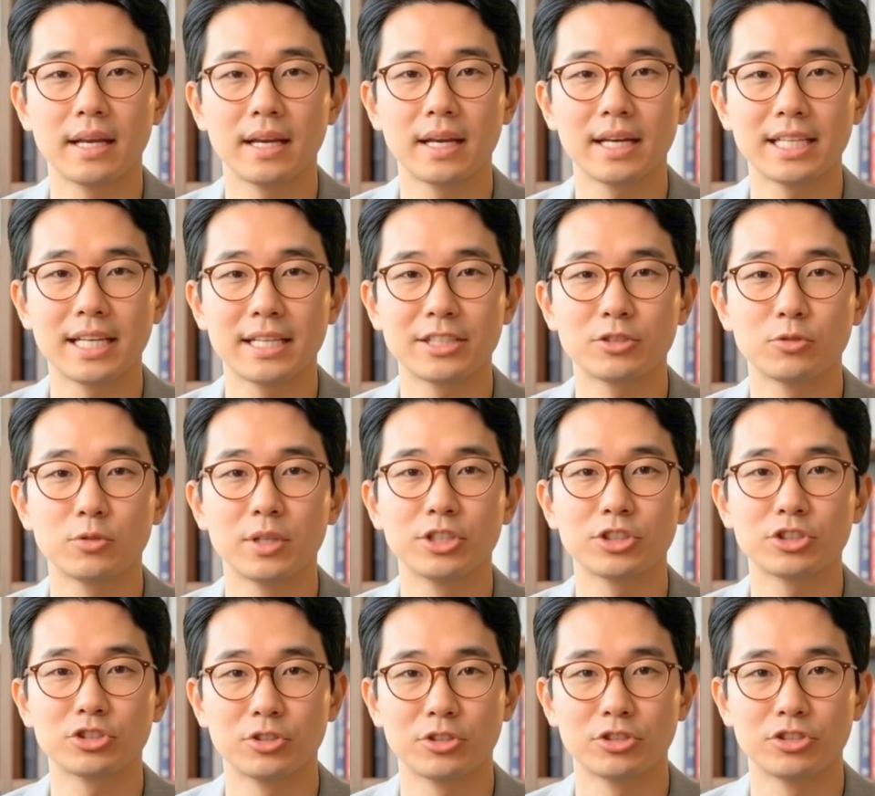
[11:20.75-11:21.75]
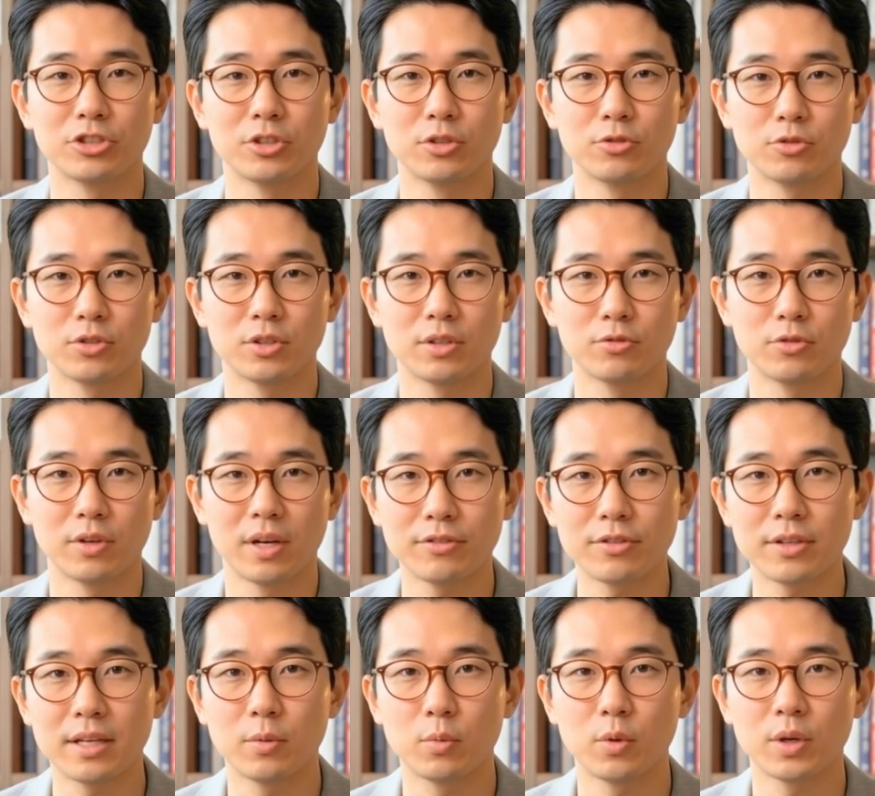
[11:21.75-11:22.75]
against registered silver of
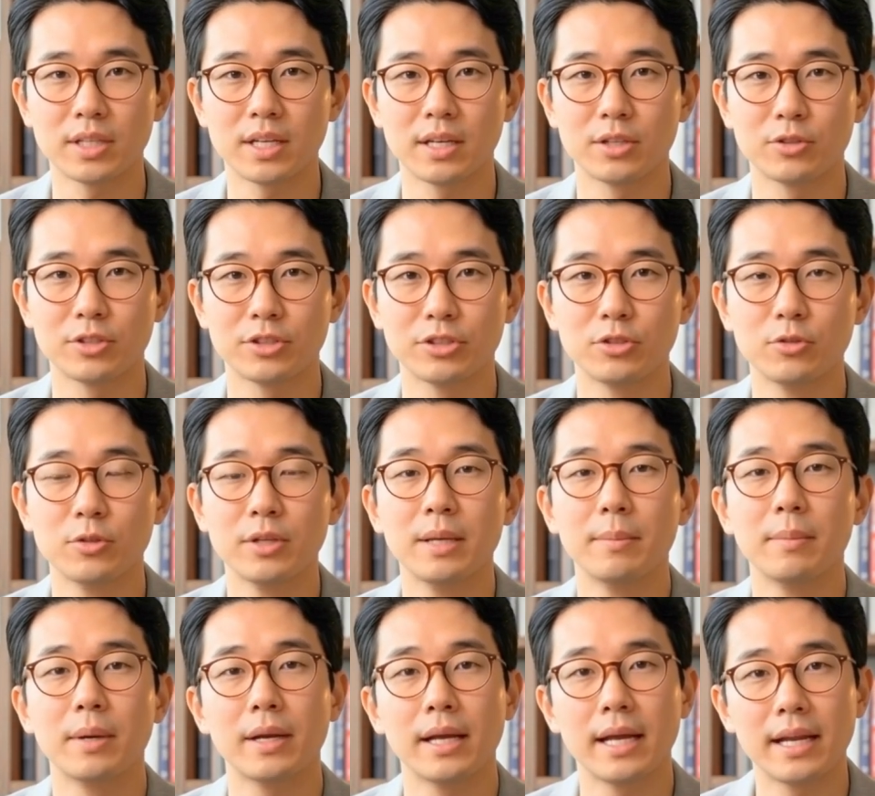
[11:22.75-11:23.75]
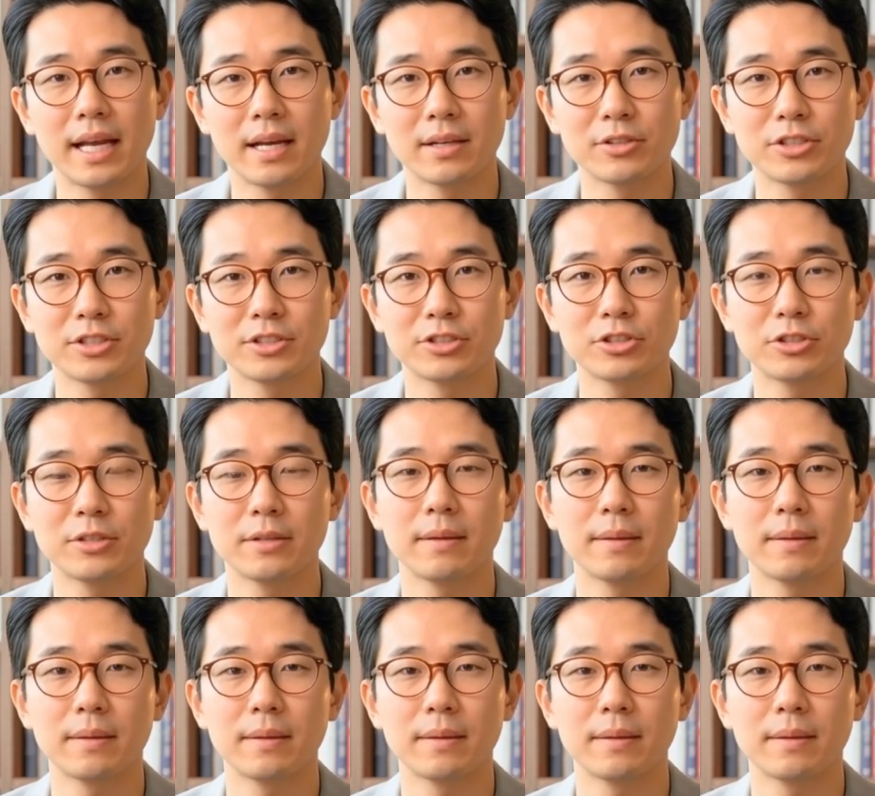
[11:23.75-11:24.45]
roughly 103 million ounces.